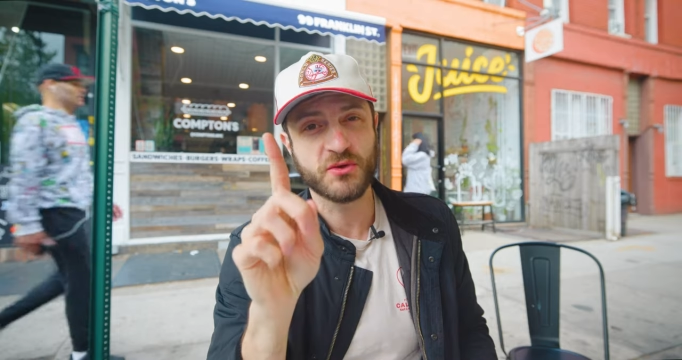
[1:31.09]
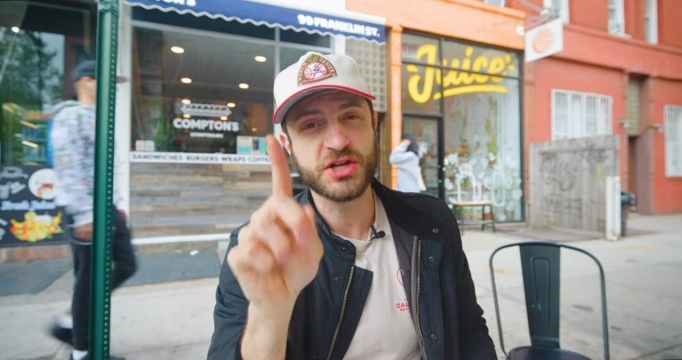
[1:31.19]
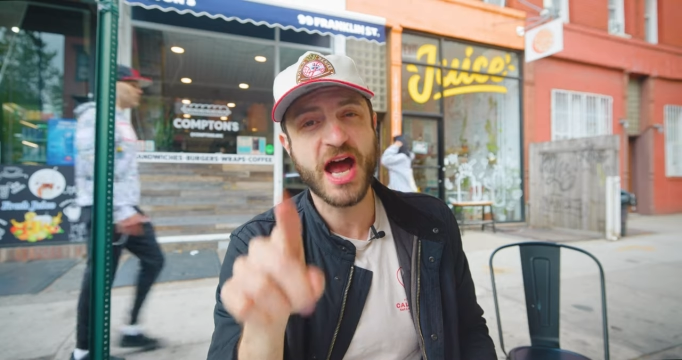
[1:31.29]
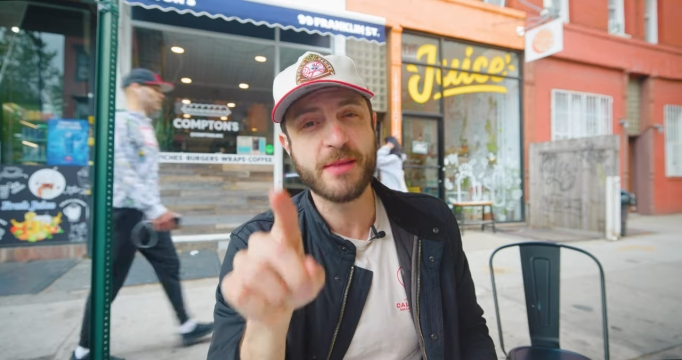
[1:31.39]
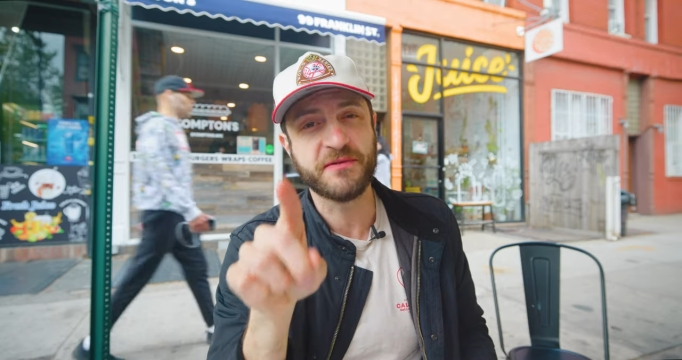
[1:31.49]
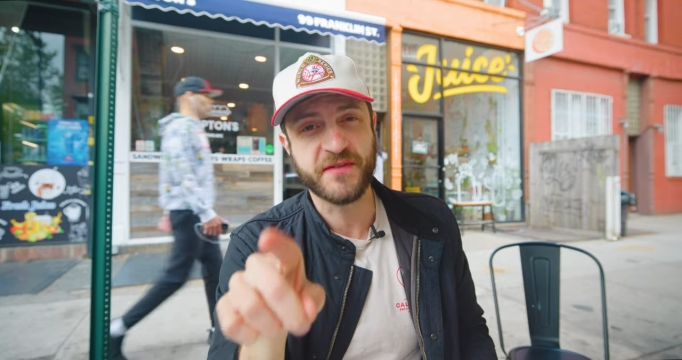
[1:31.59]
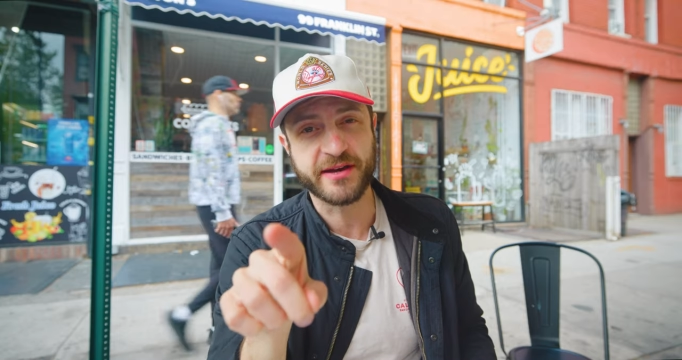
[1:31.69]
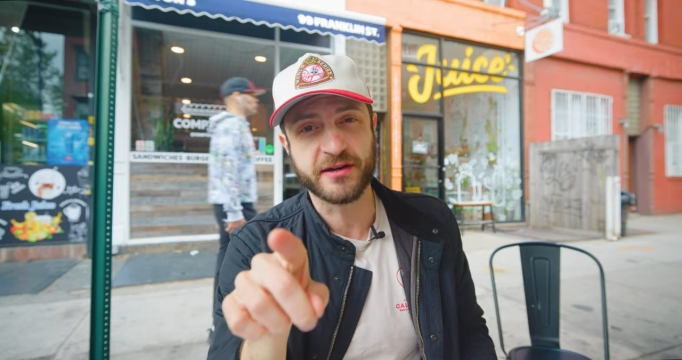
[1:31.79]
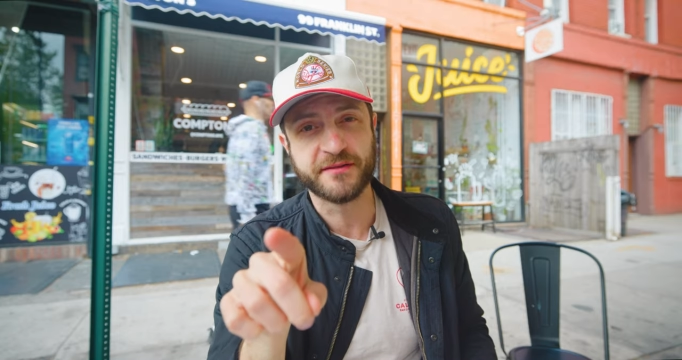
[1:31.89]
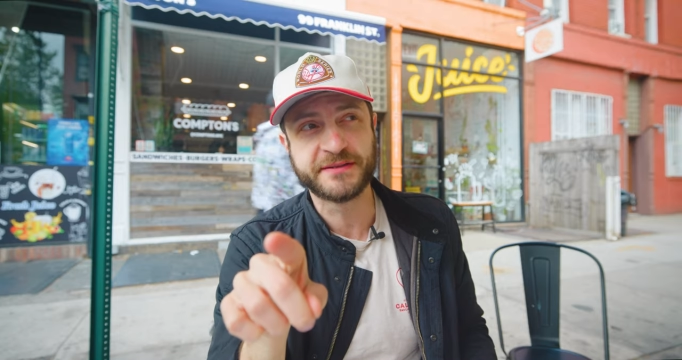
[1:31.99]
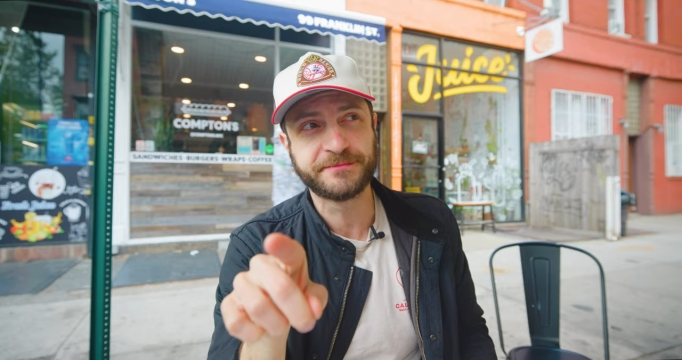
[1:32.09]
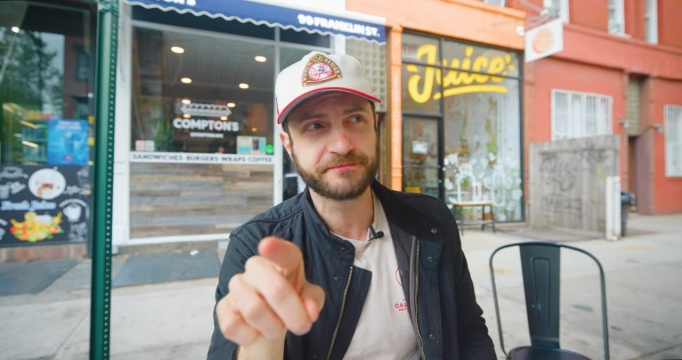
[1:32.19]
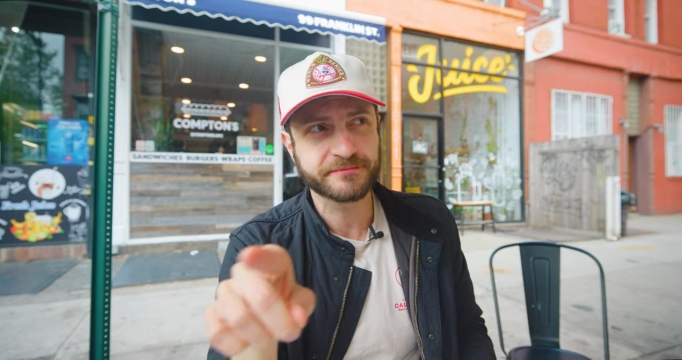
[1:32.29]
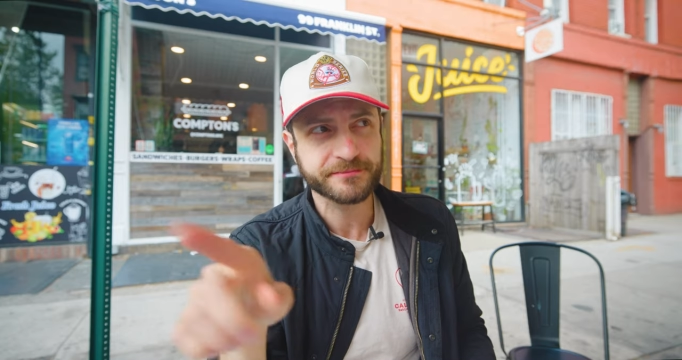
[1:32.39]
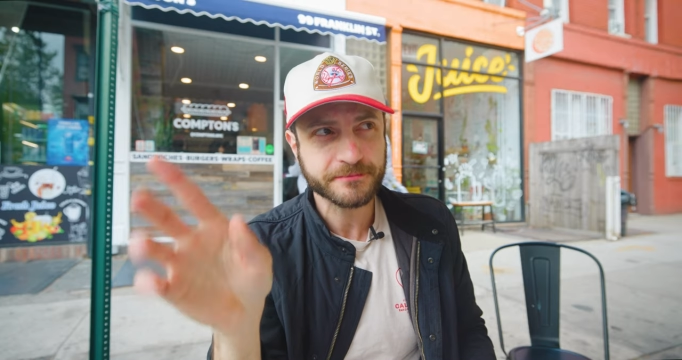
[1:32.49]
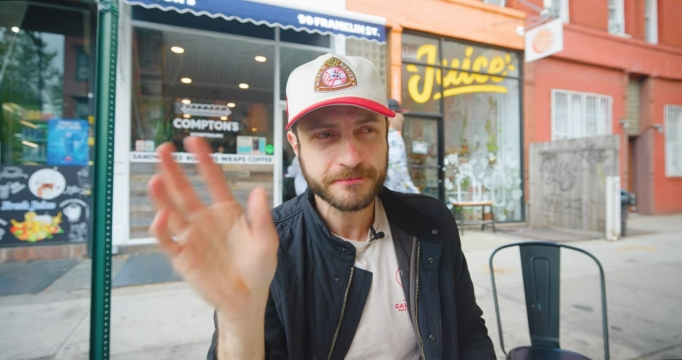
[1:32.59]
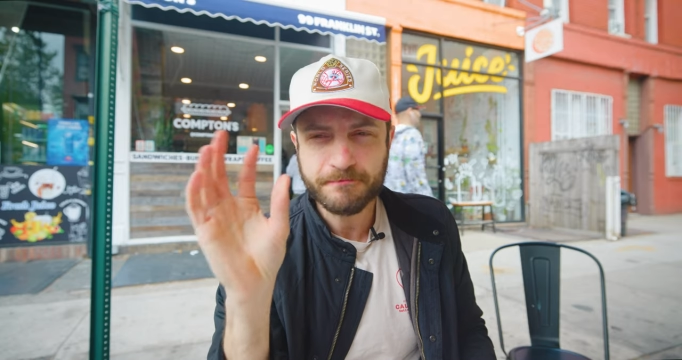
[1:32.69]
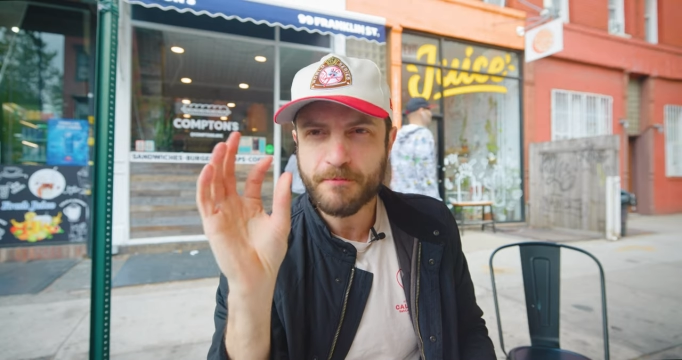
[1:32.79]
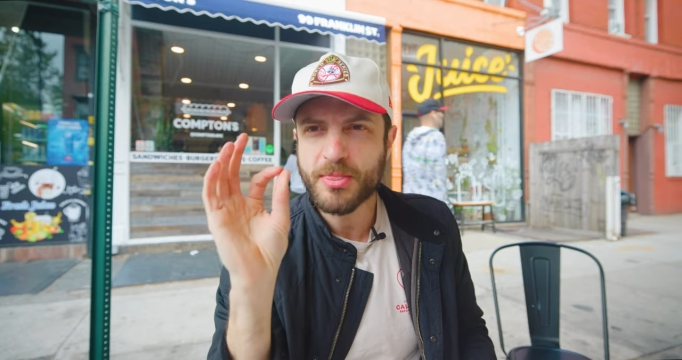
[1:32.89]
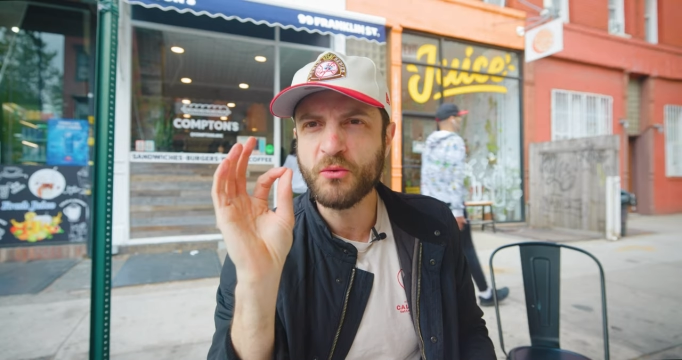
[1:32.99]
which I'm a fan
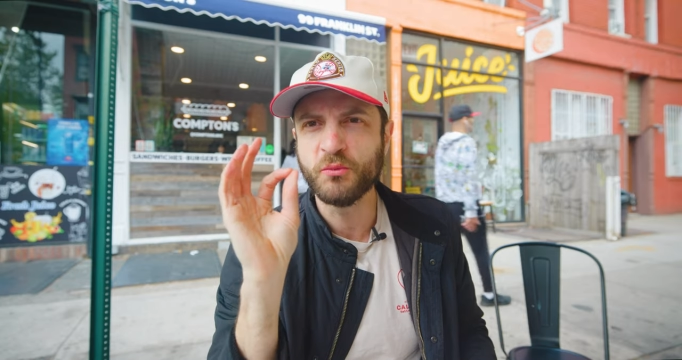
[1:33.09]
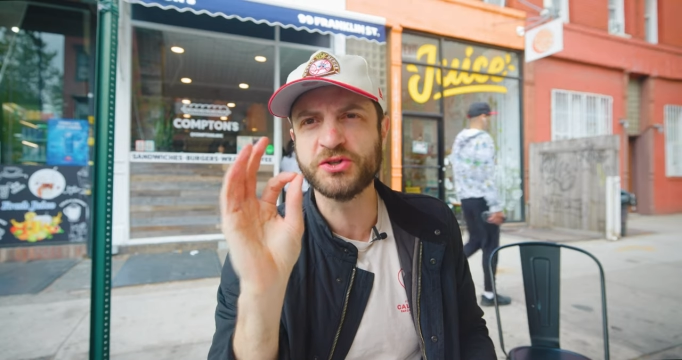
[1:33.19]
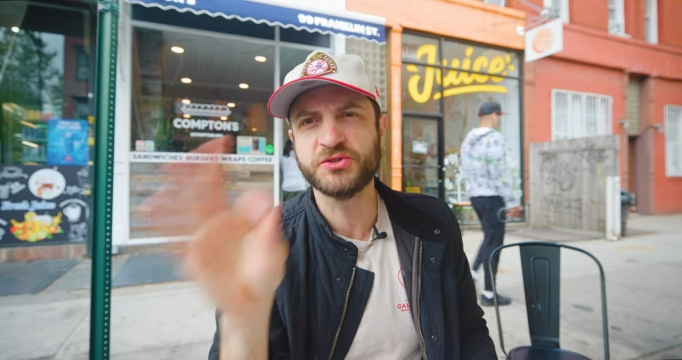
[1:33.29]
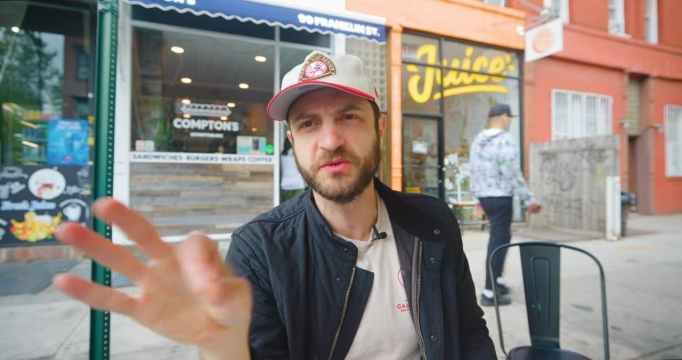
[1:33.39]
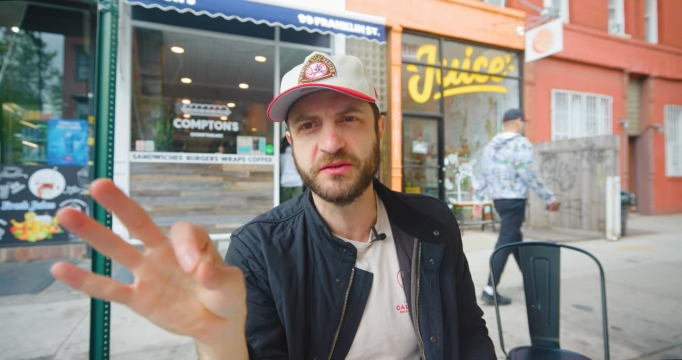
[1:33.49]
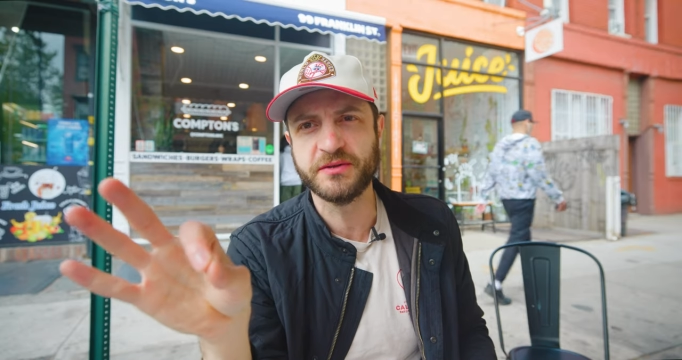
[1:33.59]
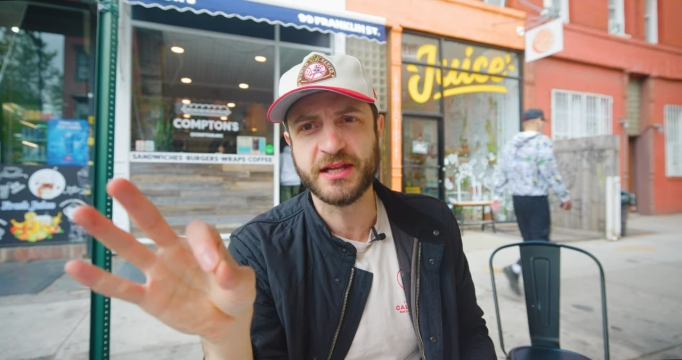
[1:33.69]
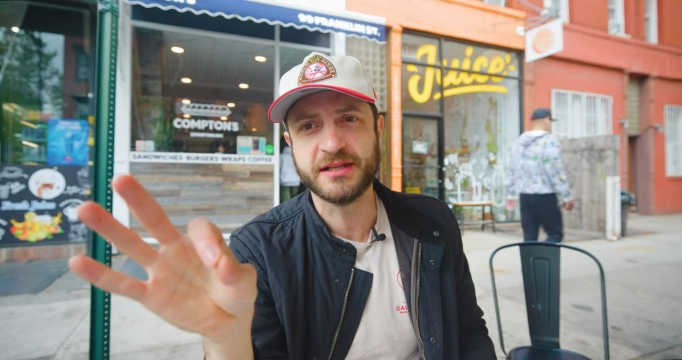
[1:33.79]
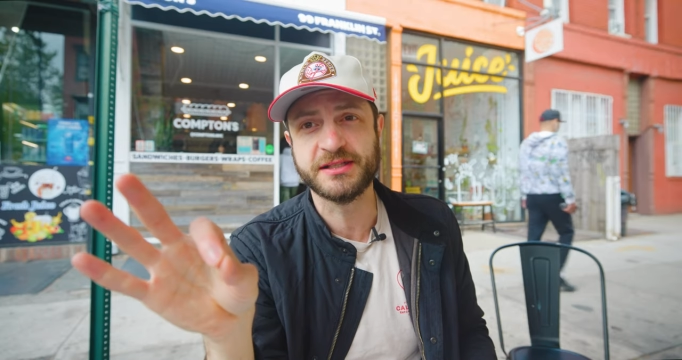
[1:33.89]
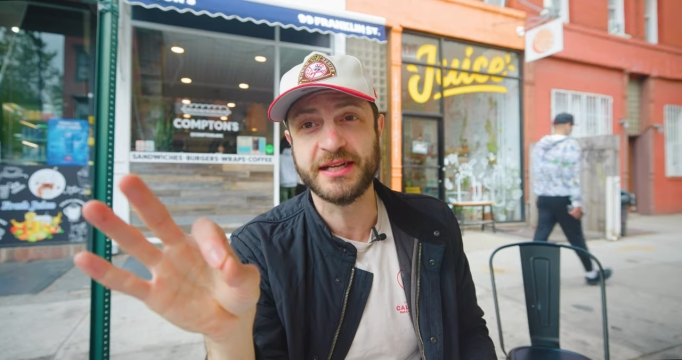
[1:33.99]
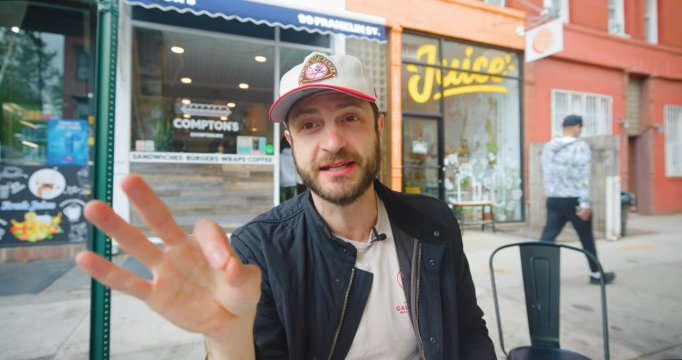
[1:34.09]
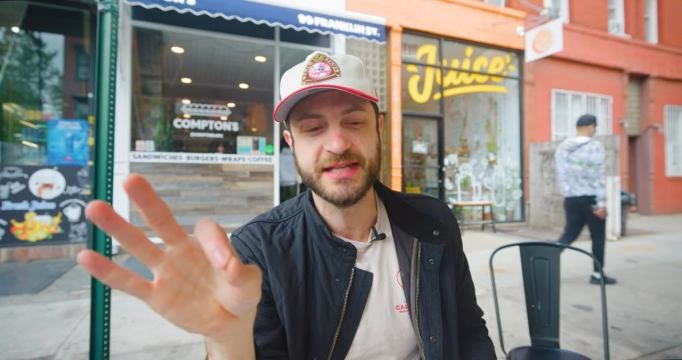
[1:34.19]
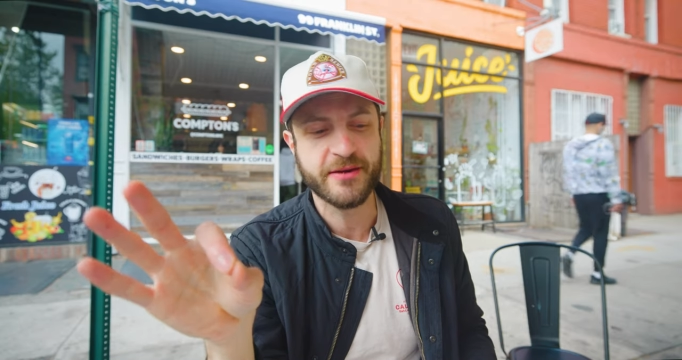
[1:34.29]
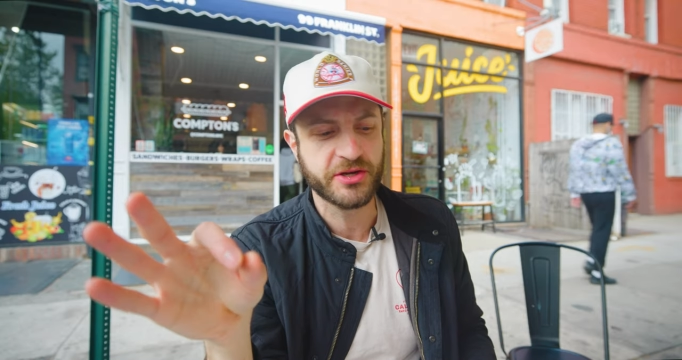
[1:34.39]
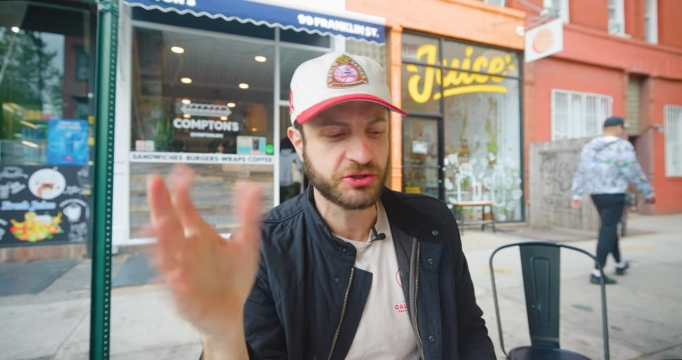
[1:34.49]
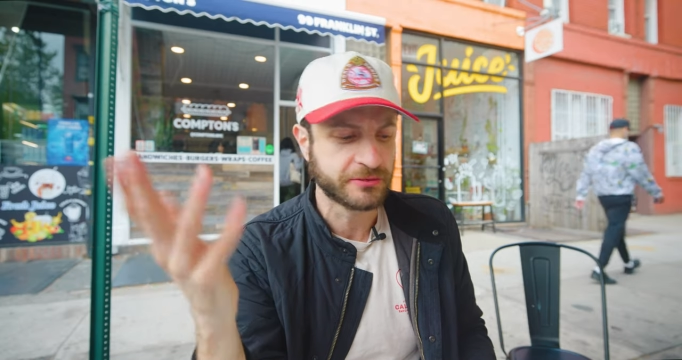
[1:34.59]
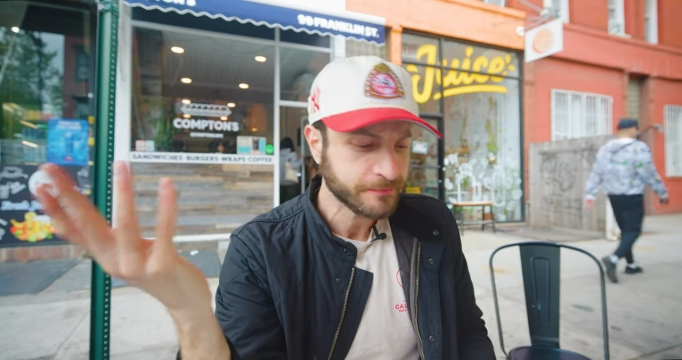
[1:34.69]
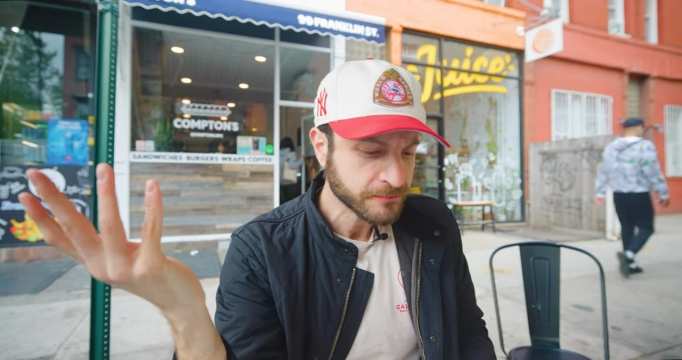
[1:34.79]
of. Works really, really nicely in that sandwich.